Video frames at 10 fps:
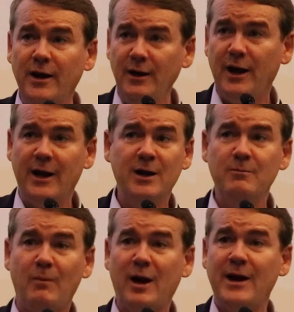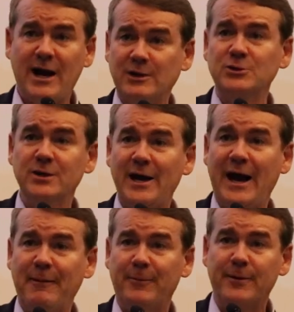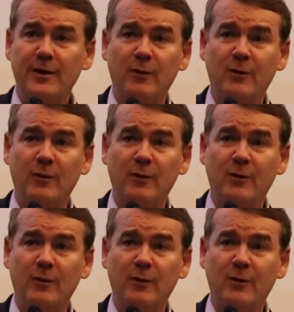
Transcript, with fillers: and it might actually happen.